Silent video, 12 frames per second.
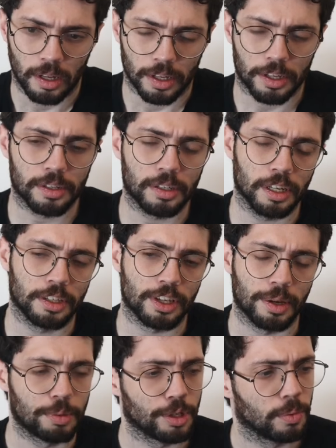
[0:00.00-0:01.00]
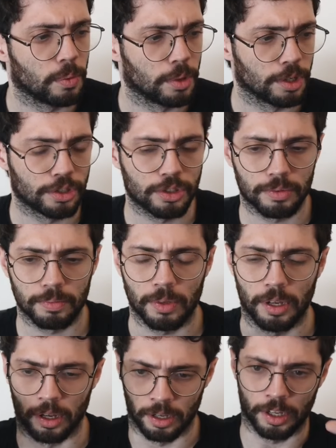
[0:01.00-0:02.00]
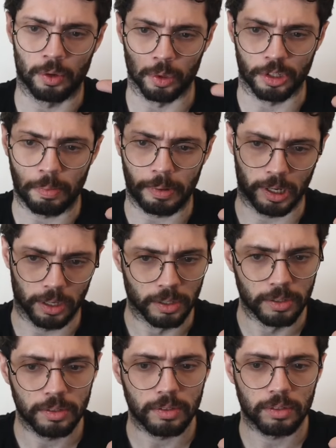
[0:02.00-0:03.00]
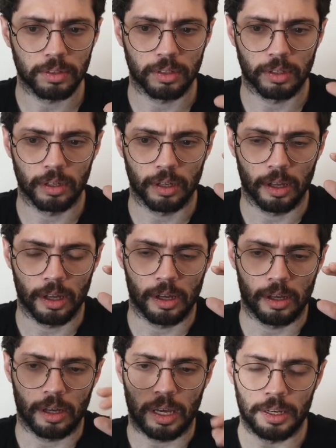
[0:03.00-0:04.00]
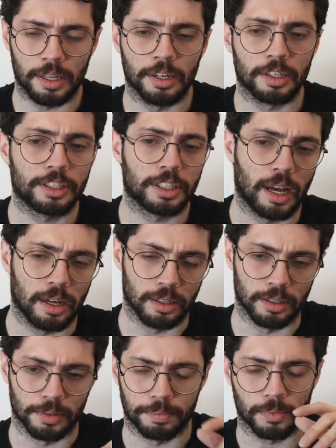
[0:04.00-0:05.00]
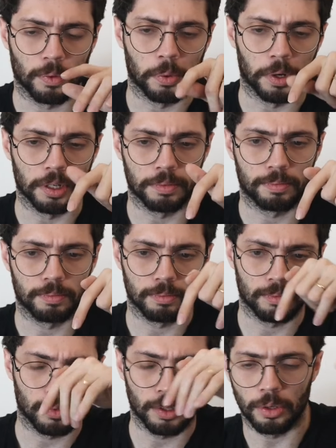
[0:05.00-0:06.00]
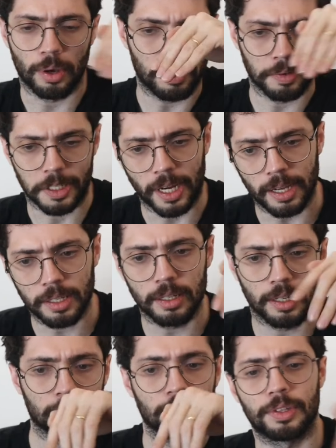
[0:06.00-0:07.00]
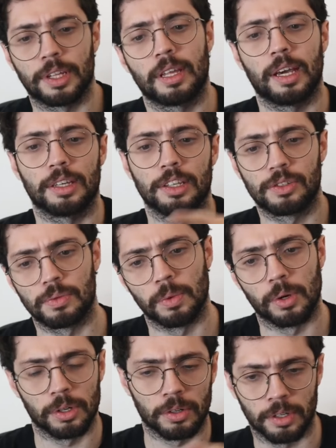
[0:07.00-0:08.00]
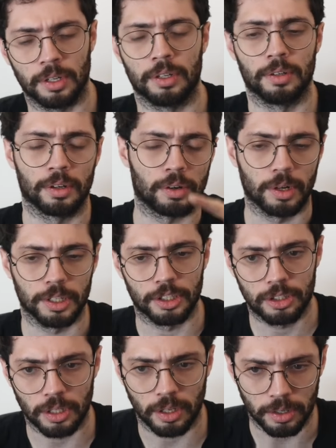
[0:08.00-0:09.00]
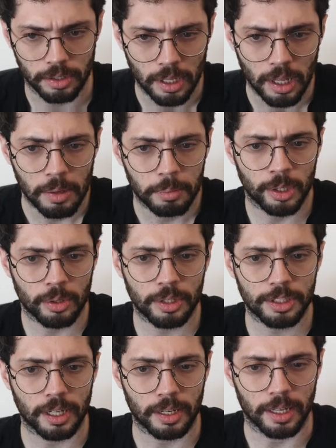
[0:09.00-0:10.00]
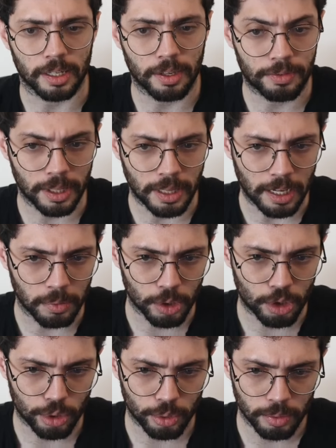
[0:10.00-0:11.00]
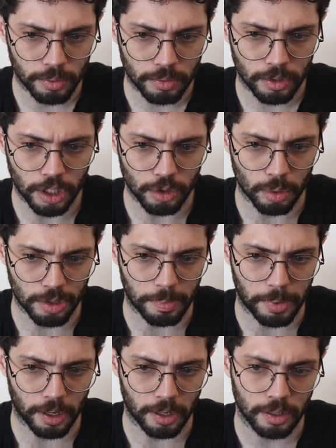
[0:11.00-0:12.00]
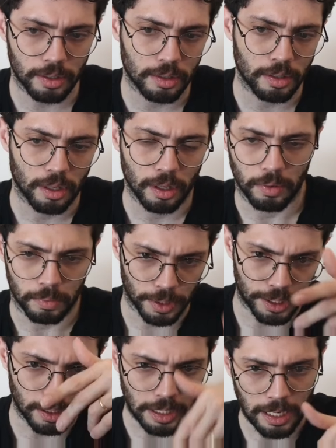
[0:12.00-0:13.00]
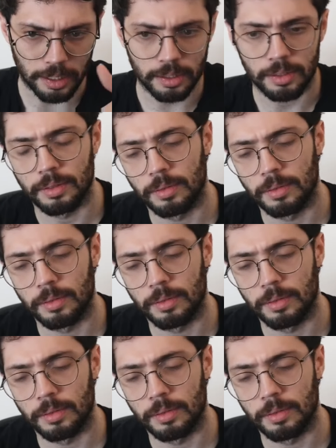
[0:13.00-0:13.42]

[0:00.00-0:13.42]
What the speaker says: Here is empty was it was a pair, and here it's where you have a tag, and if the tag is one, otherwise it's the other. But notice that if the tag was true, this was a pair with the tag